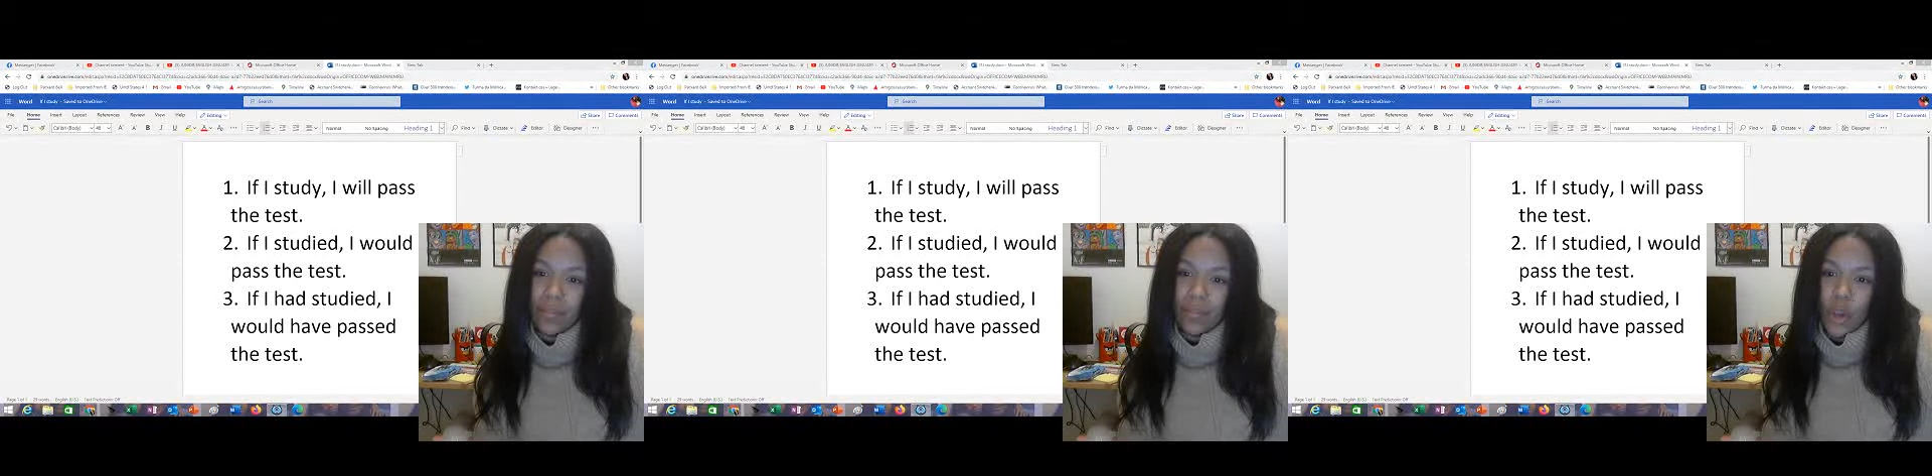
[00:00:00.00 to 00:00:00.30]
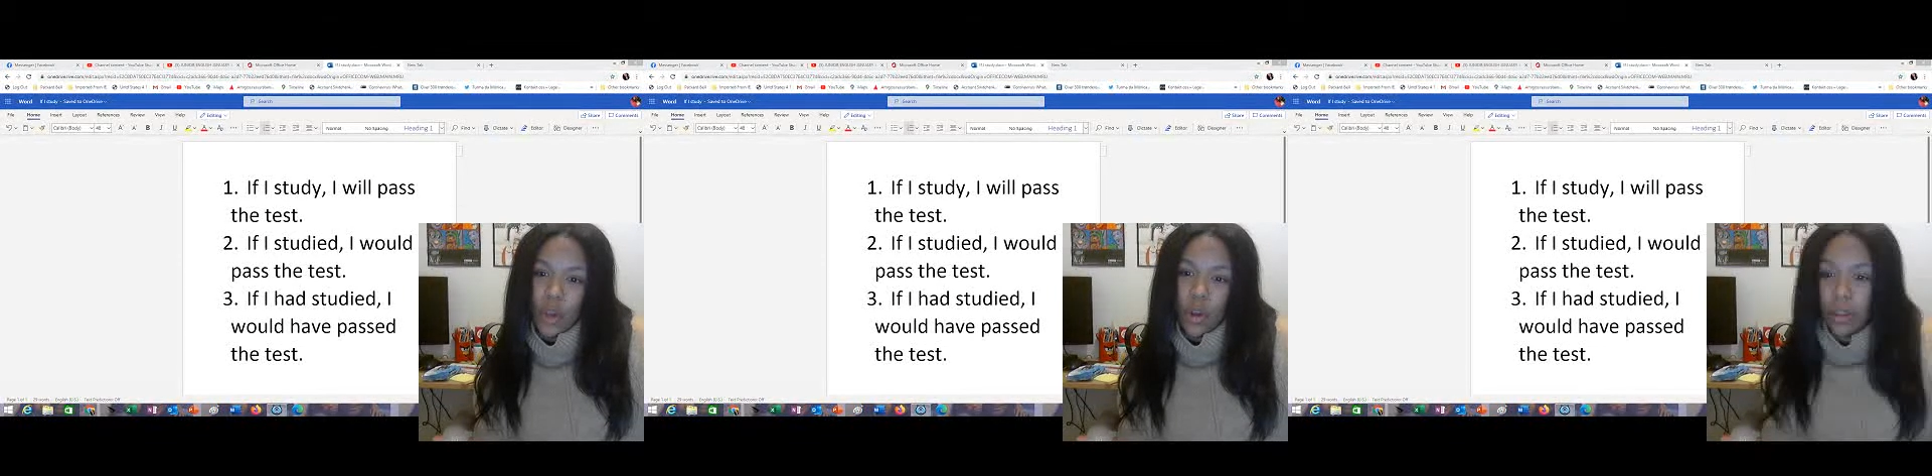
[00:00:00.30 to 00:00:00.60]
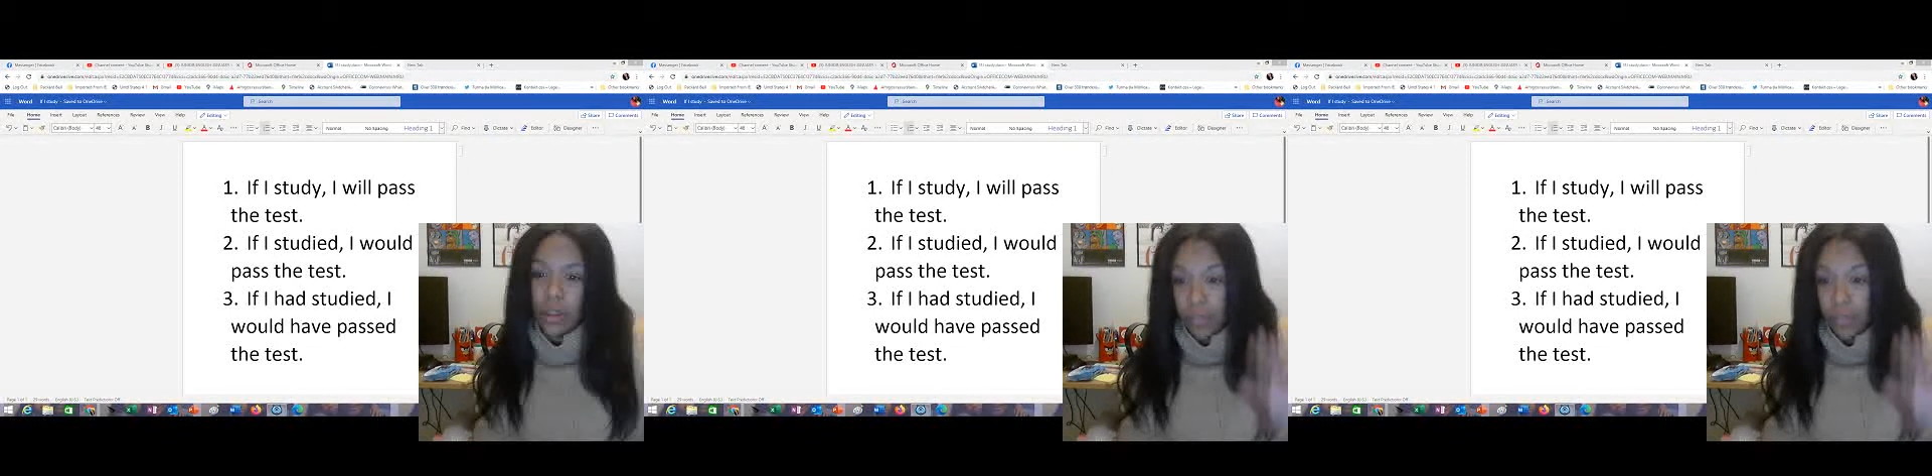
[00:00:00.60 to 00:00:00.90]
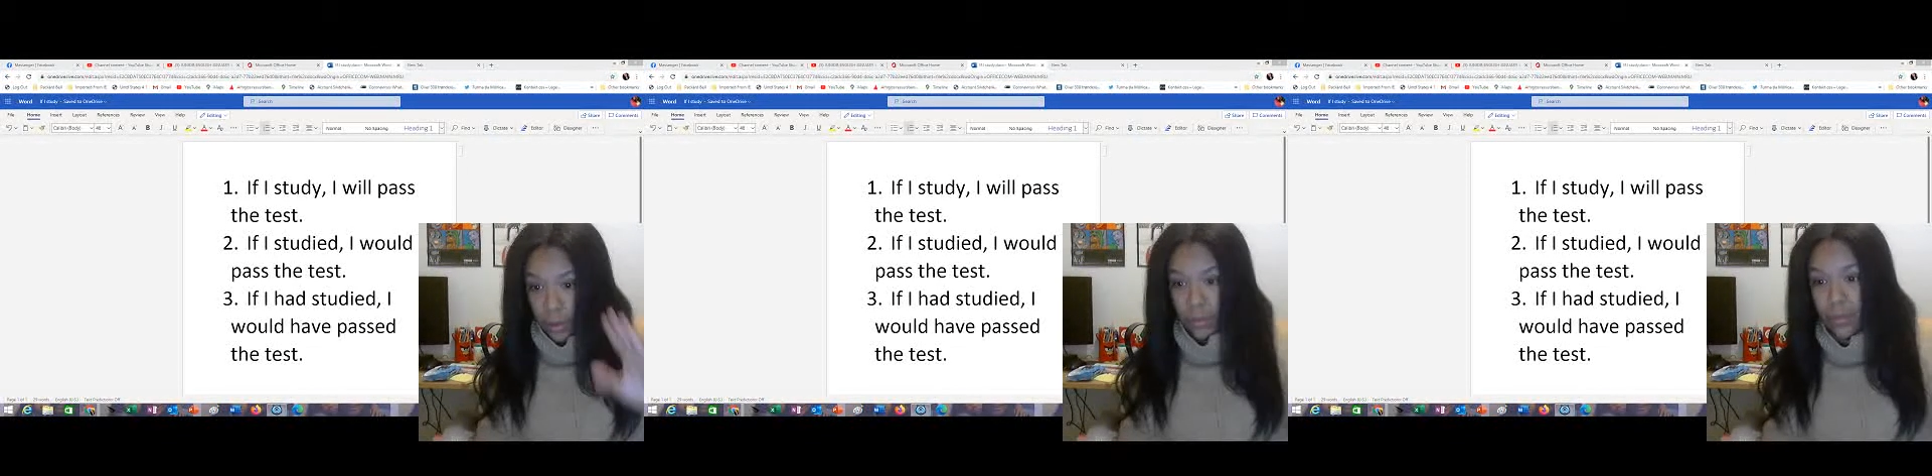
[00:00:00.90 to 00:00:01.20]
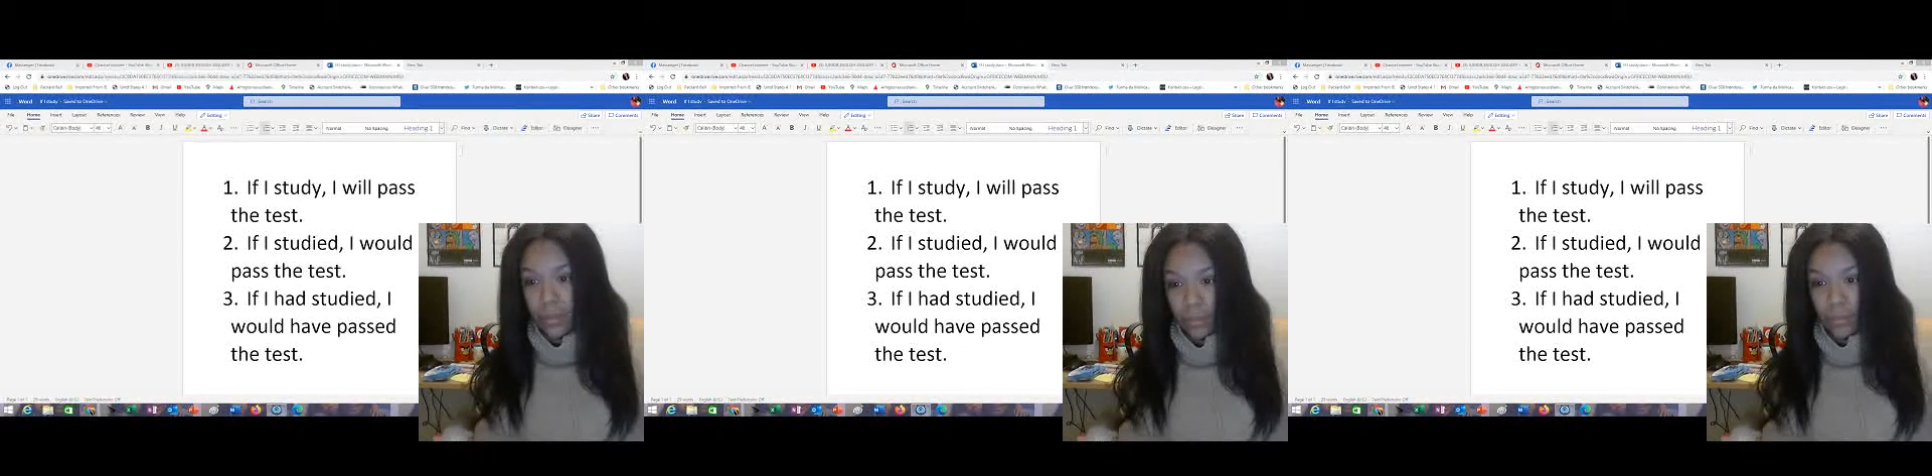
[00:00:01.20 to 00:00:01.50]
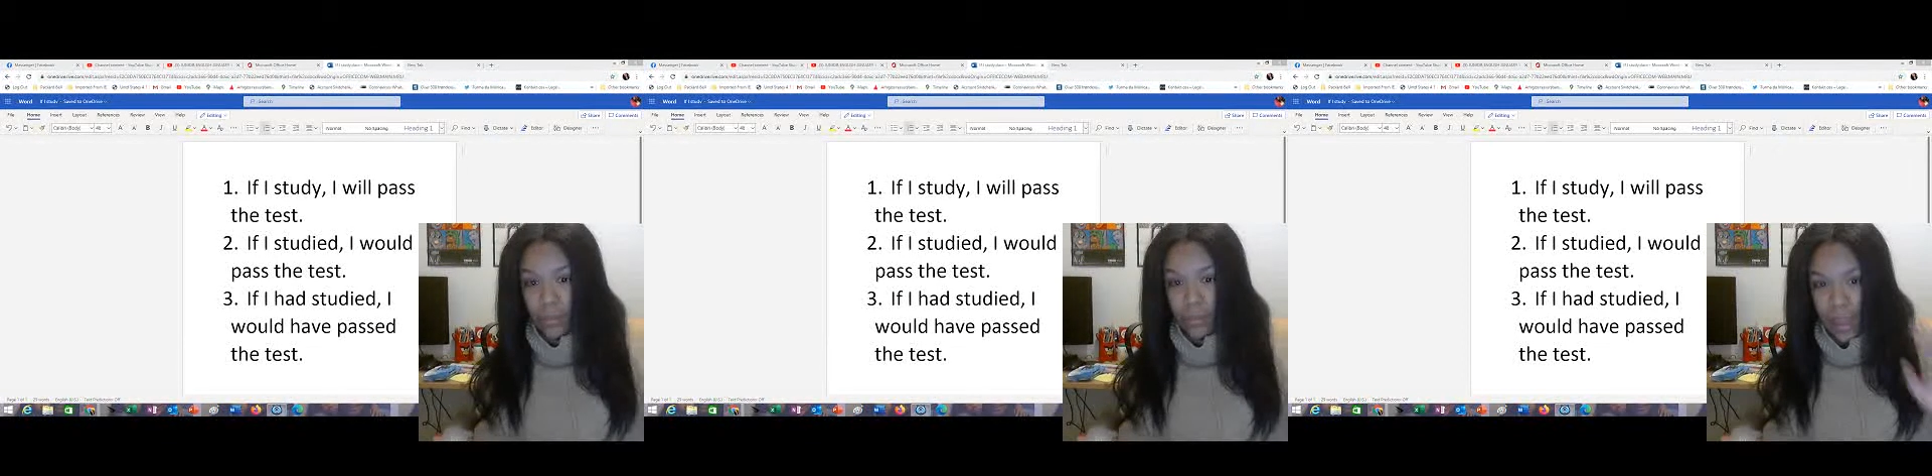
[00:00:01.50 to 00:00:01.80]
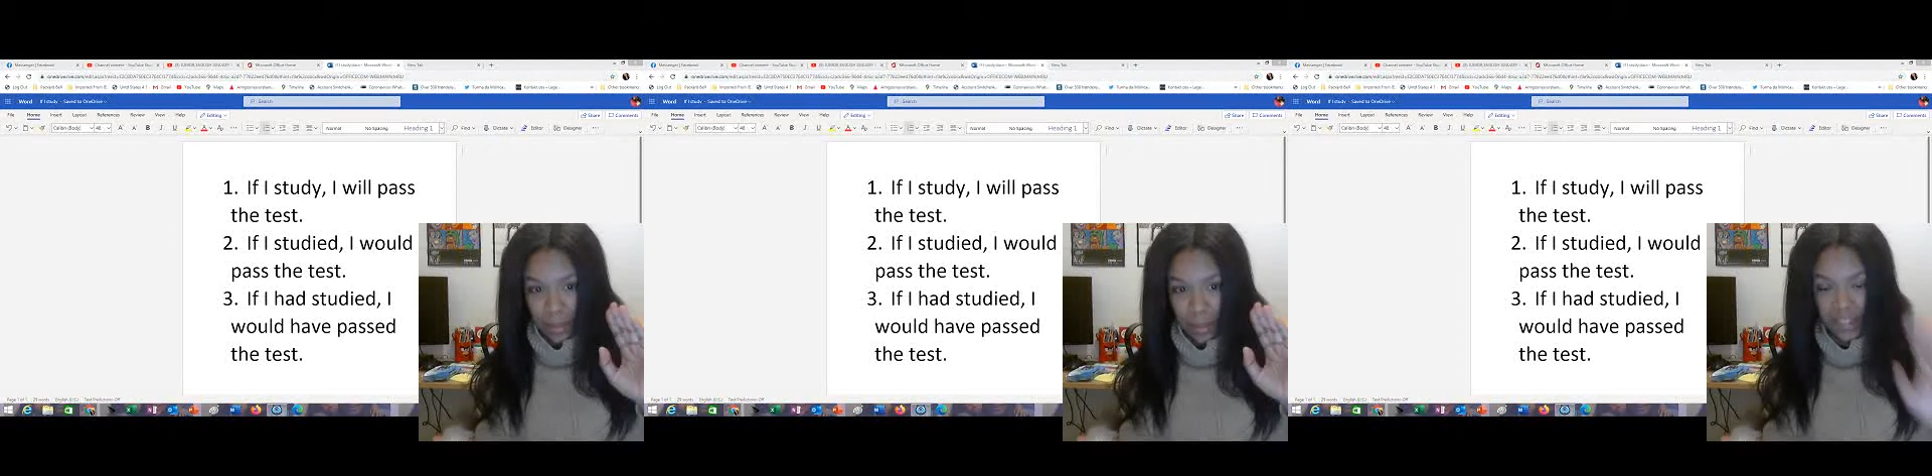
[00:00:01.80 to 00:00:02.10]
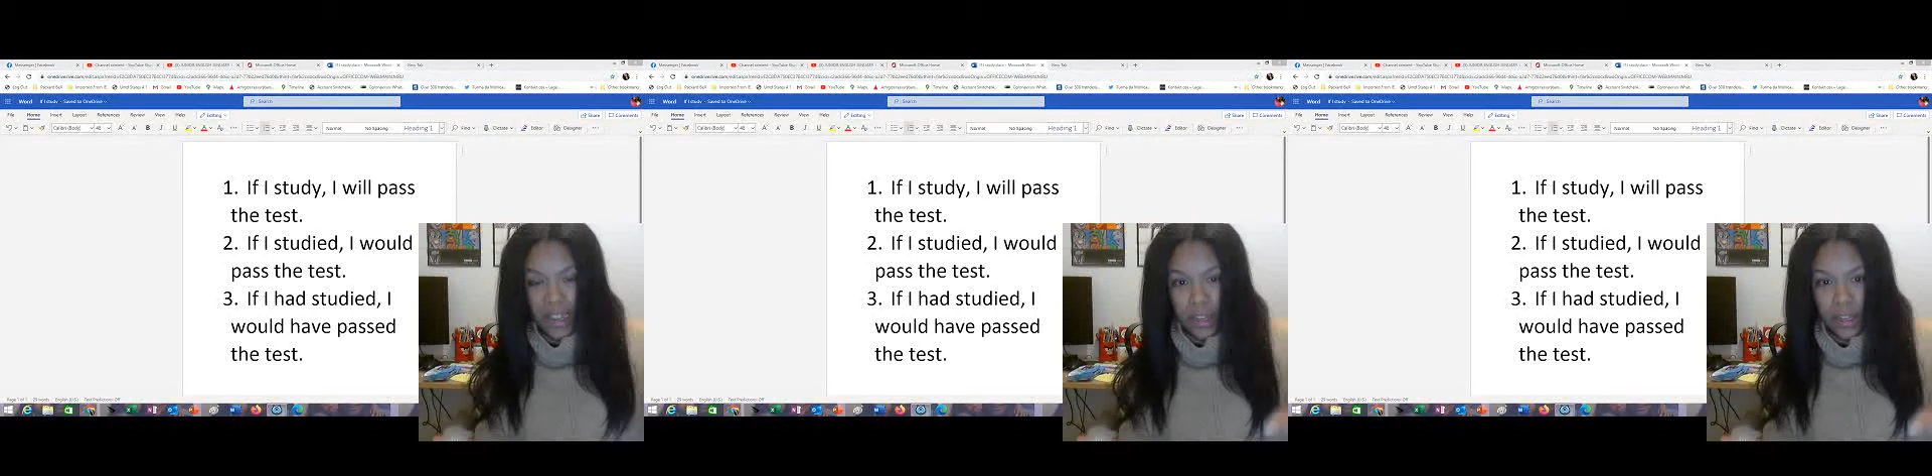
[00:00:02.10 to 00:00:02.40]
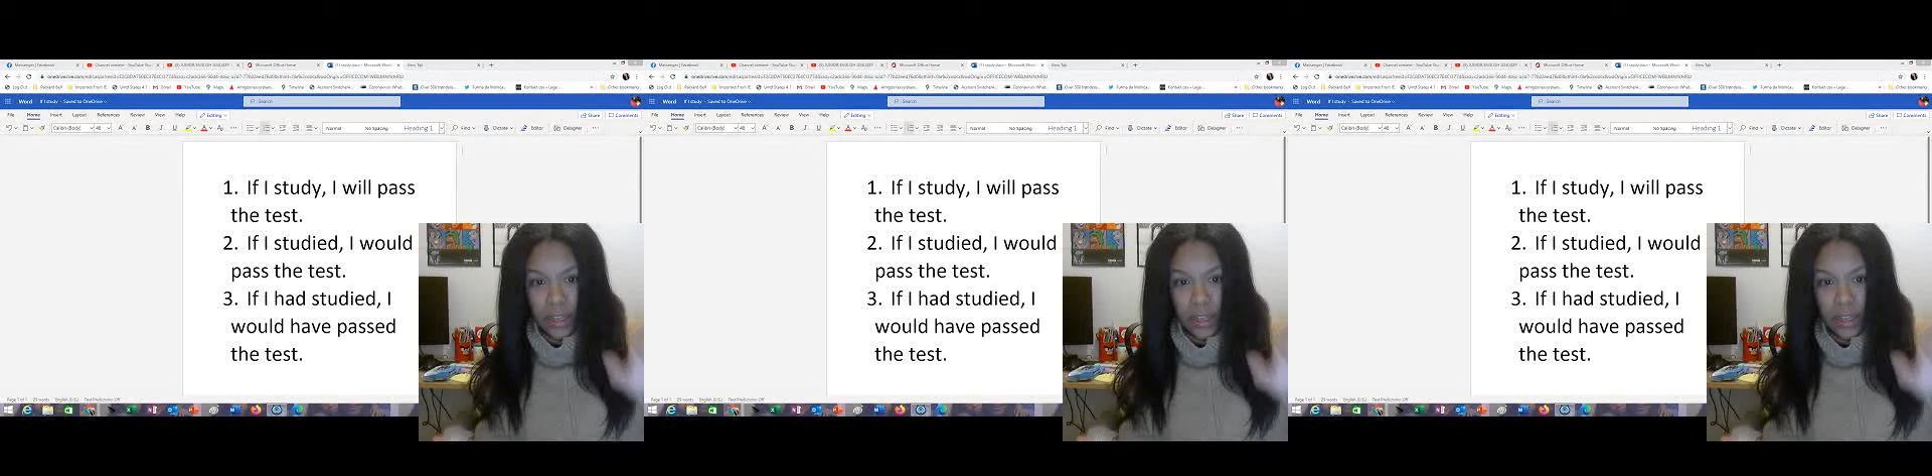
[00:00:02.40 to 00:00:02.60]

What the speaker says: All of you that have said